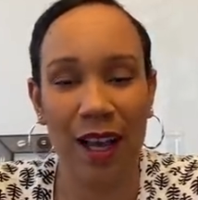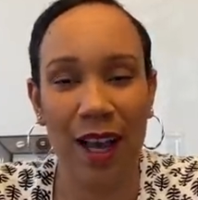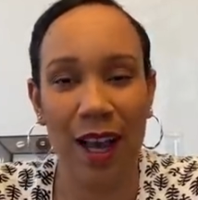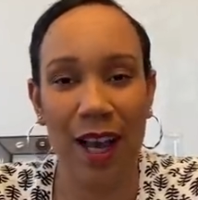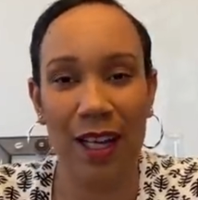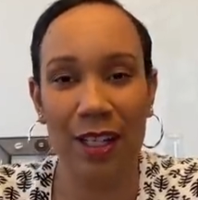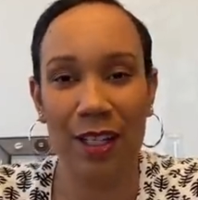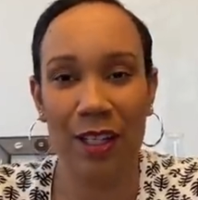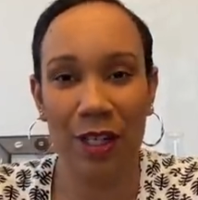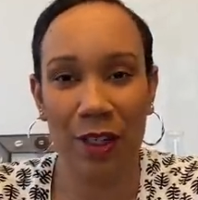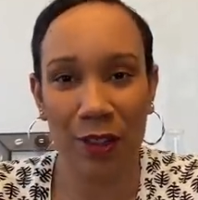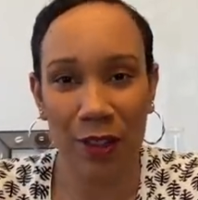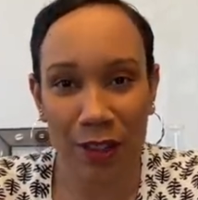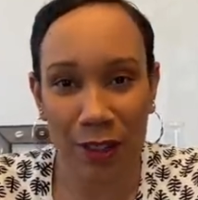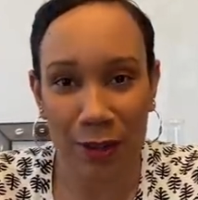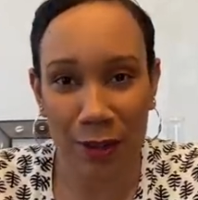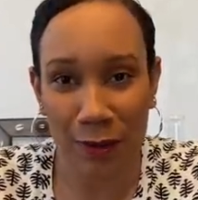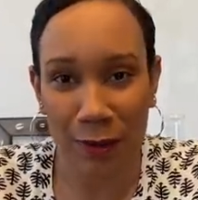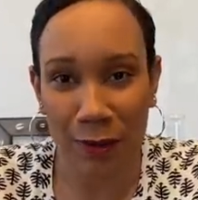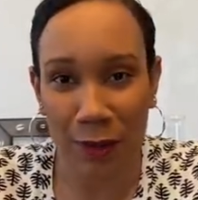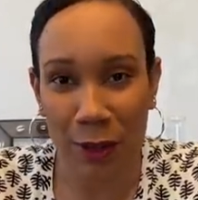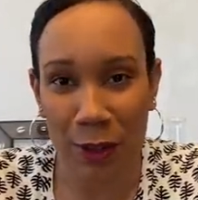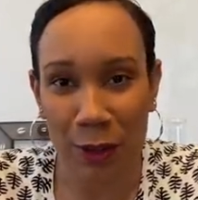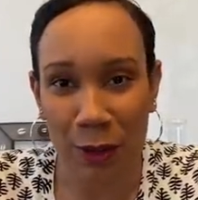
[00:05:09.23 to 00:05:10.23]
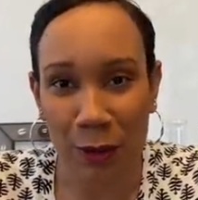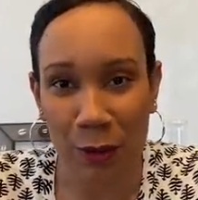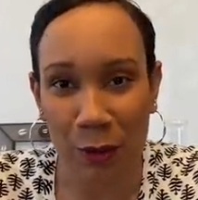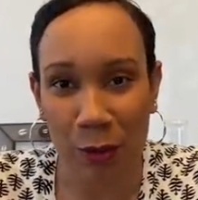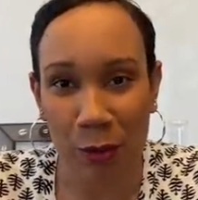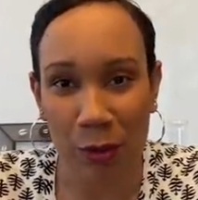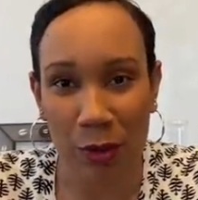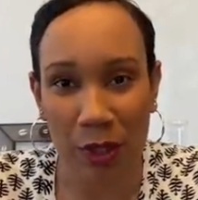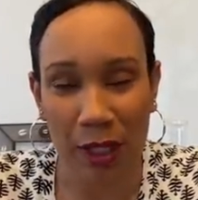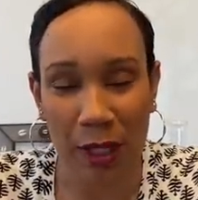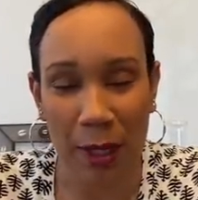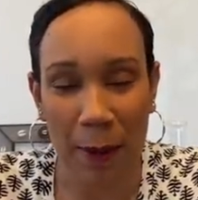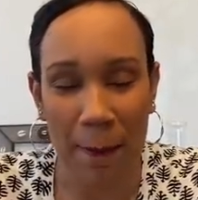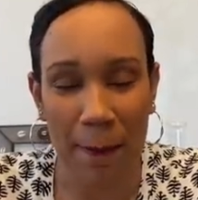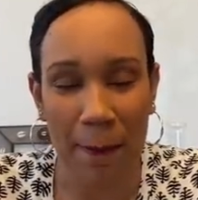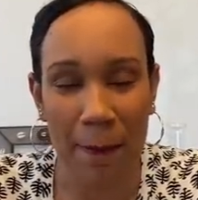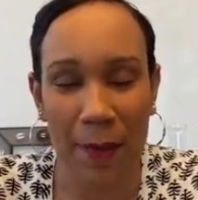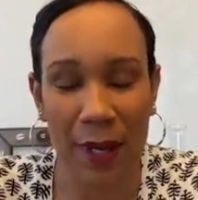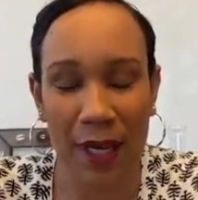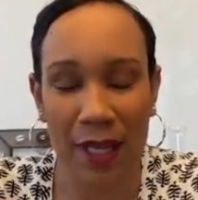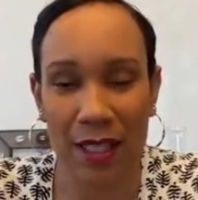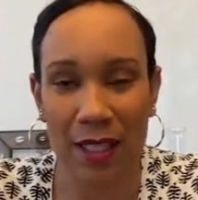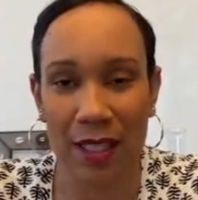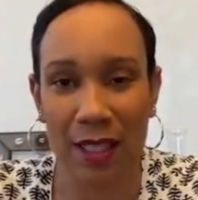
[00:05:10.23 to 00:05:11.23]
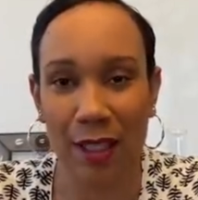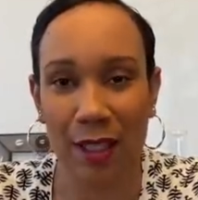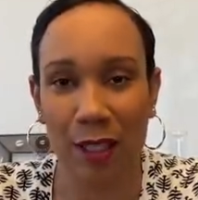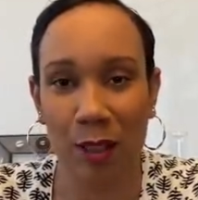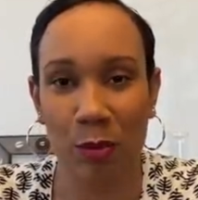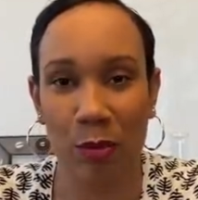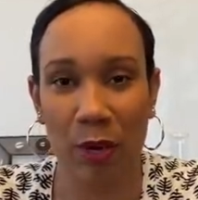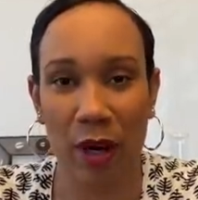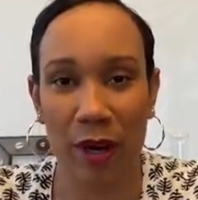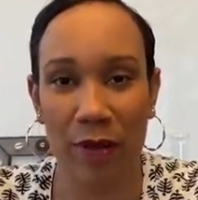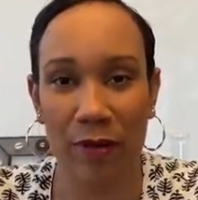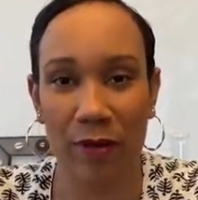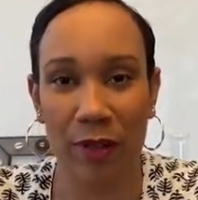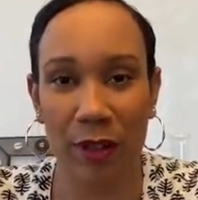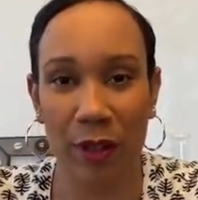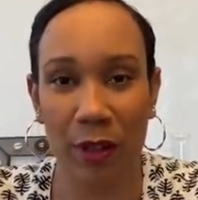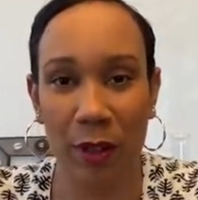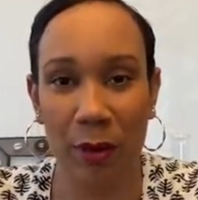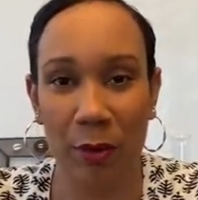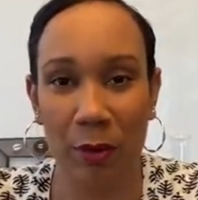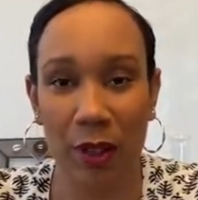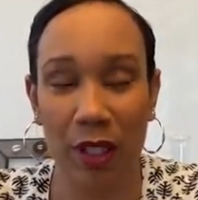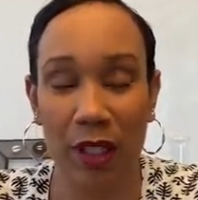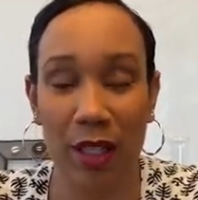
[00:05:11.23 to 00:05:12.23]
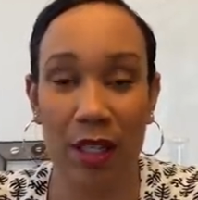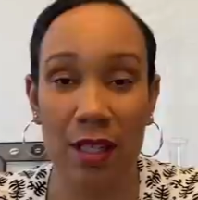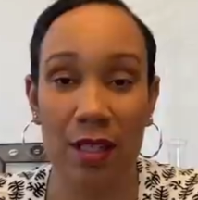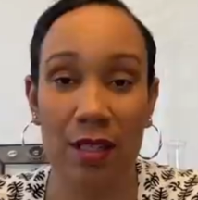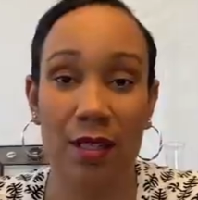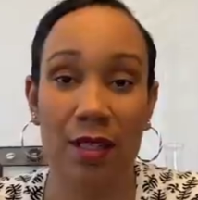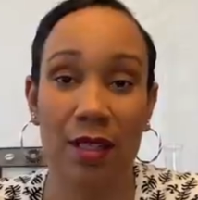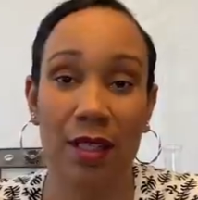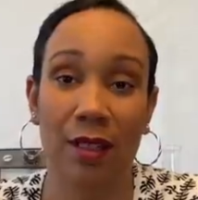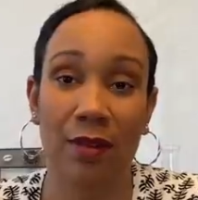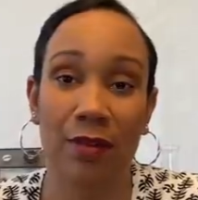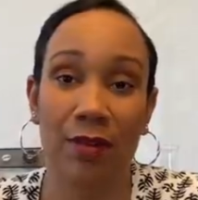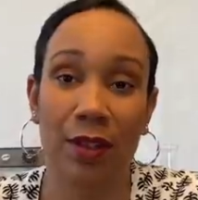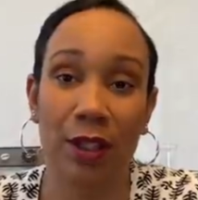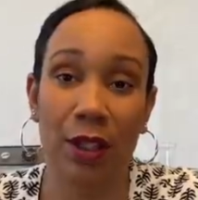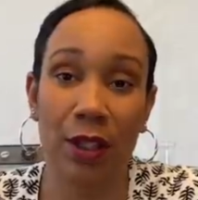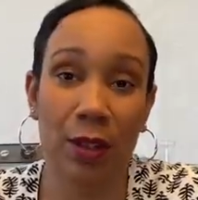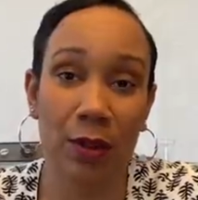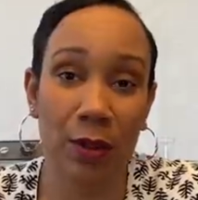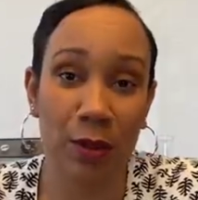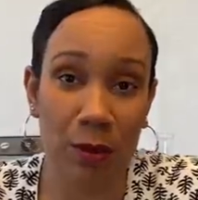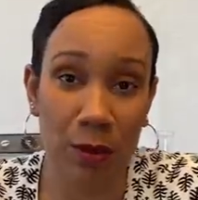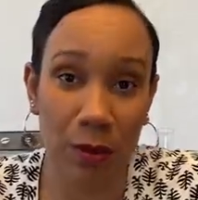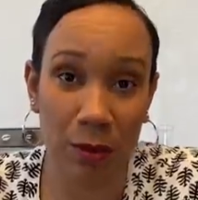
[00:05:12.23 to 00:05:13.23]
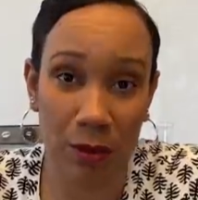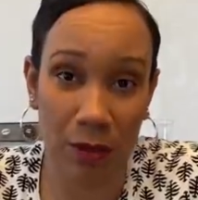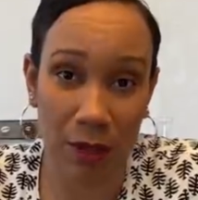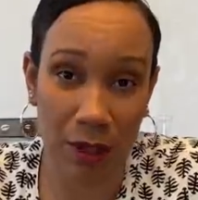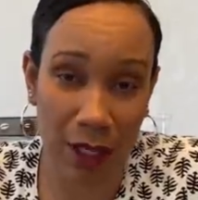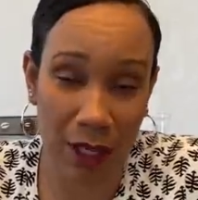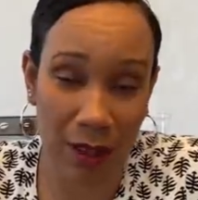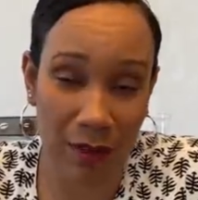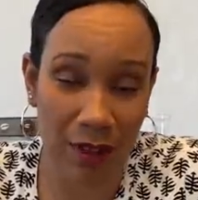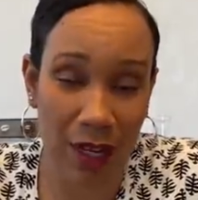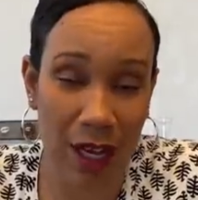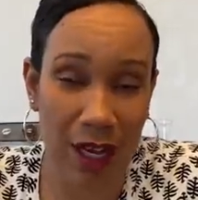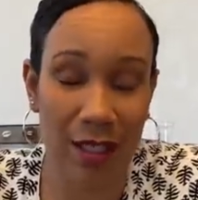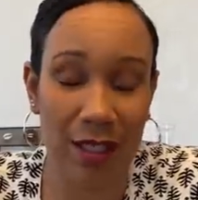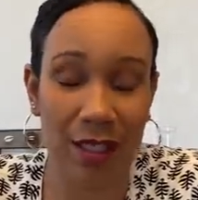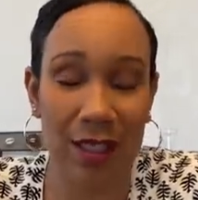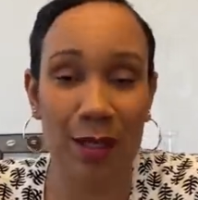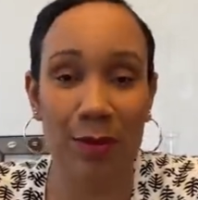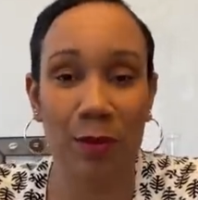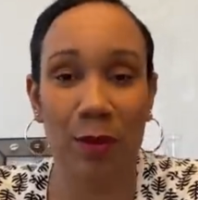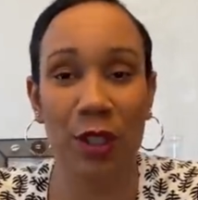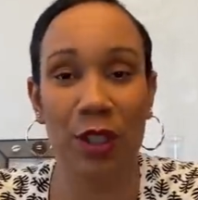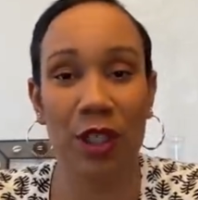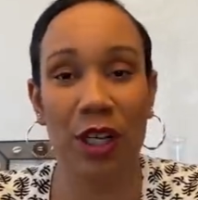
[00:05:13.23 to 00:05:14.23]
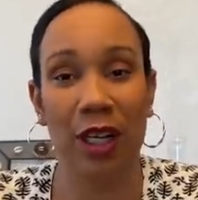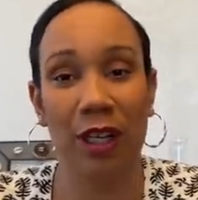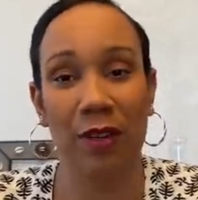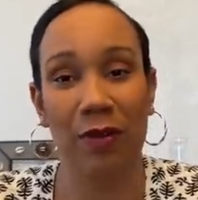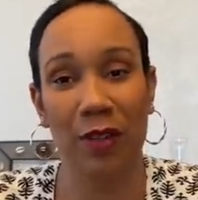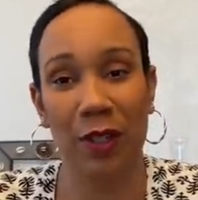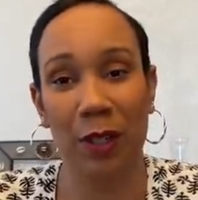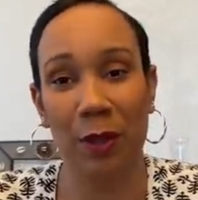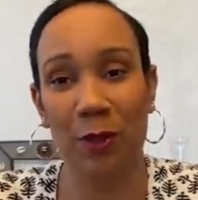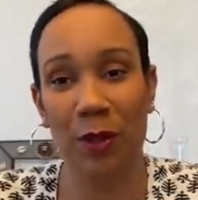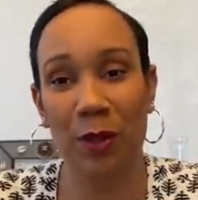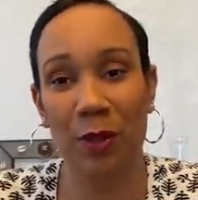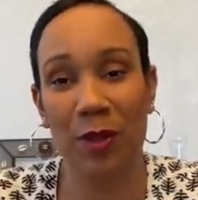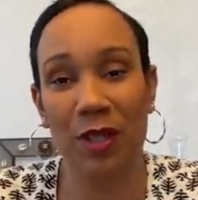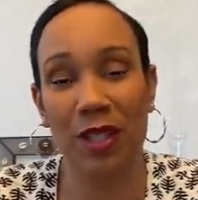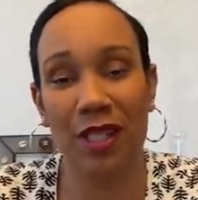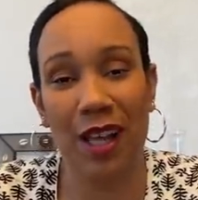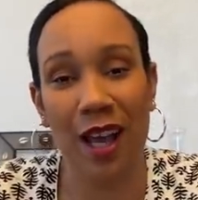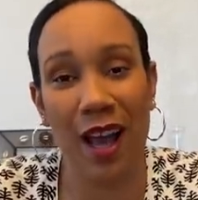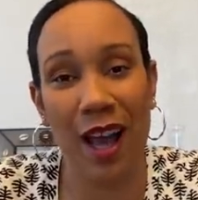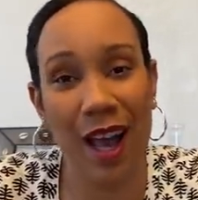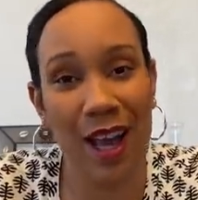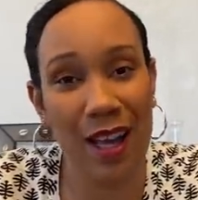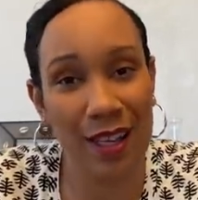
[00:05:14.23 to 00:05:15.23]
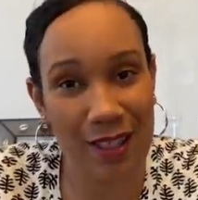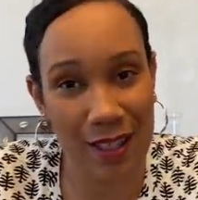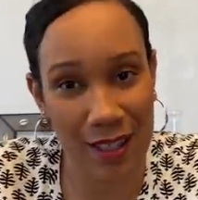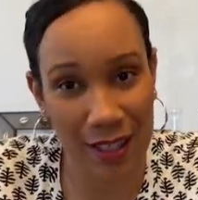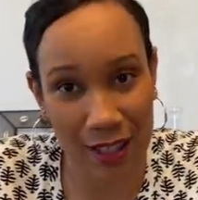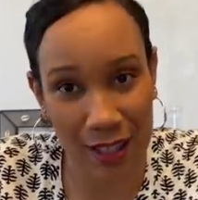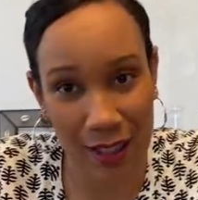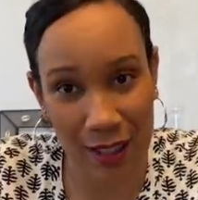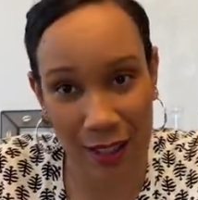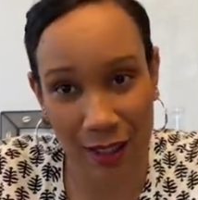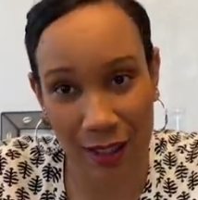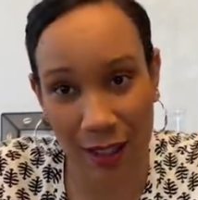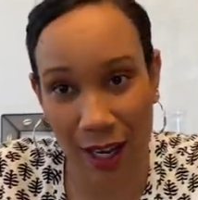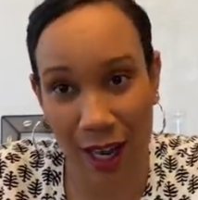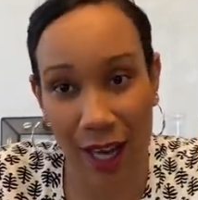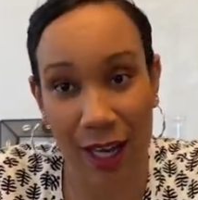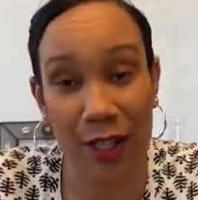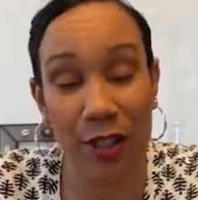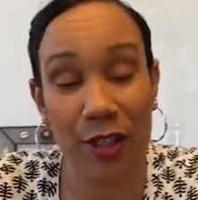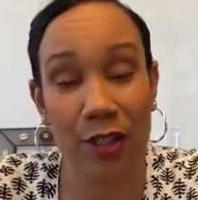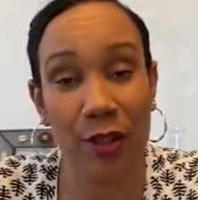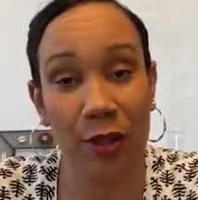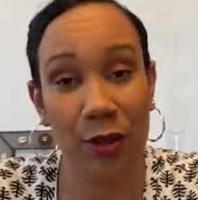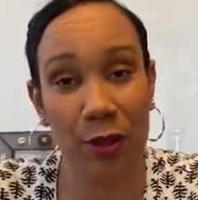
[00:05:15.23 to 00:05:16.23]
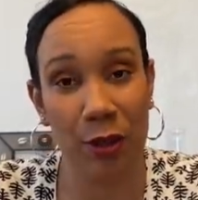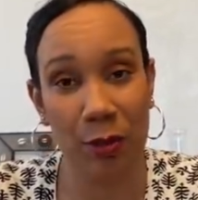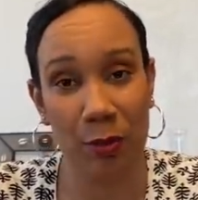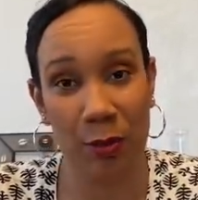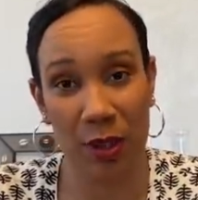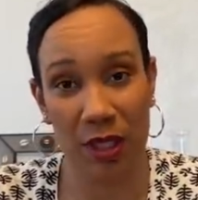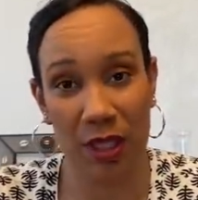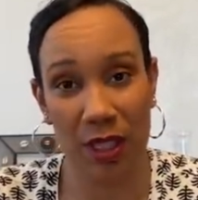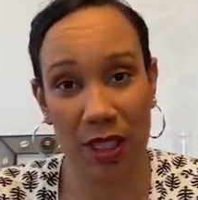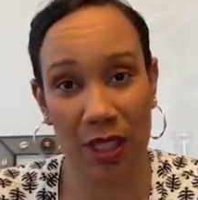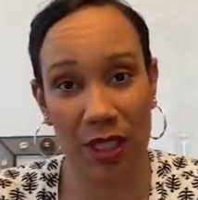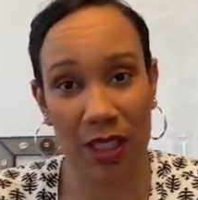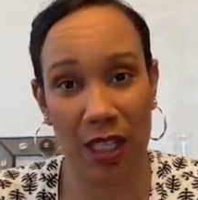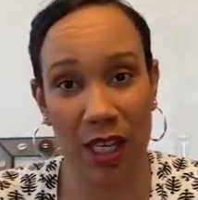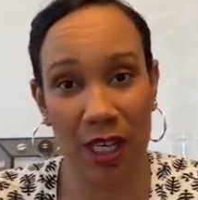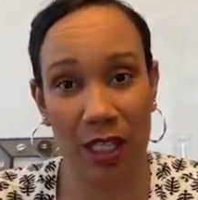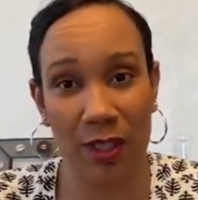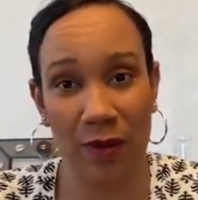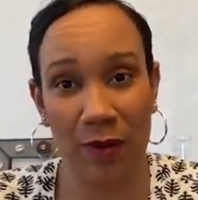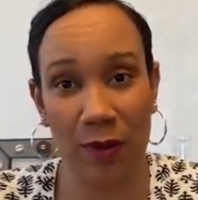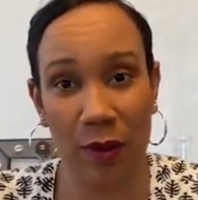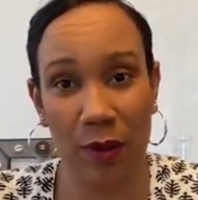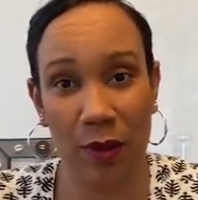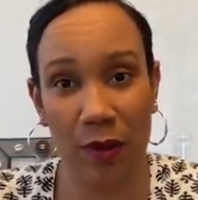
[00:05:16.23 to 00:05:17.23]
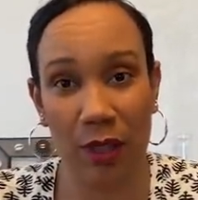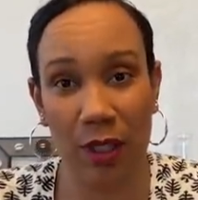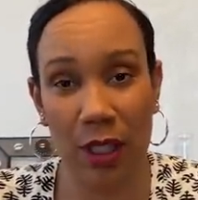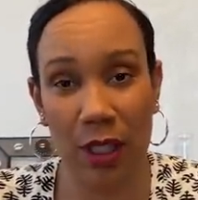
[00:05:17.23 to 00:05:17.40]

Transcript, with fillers: I know that the future will be amazingly bright for you because if you have gotten as much out of EMU as I did, I know you'll be successful.